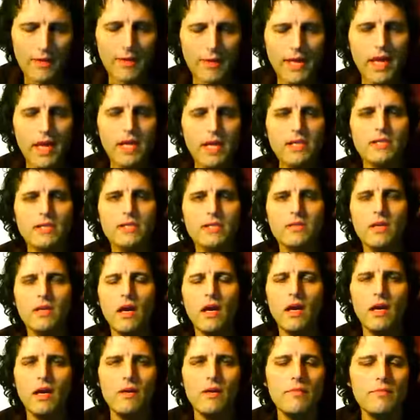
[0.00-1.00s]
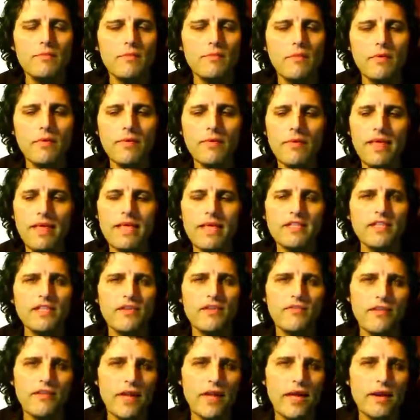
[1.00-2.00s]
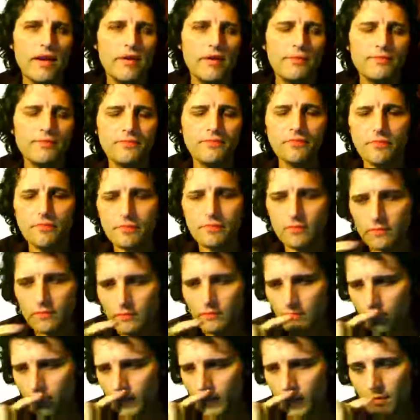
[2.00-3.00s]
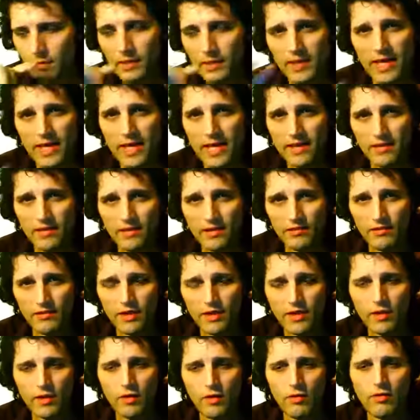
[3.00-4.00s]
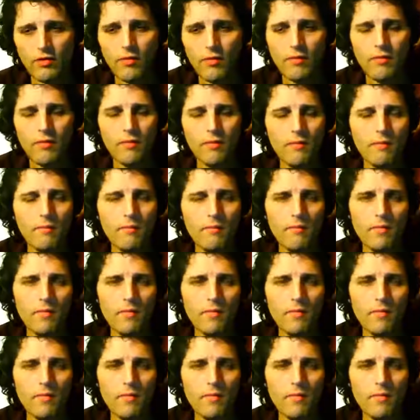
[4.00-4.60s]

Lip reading: Anyway, guys, that's it for now. I'm going to end this video.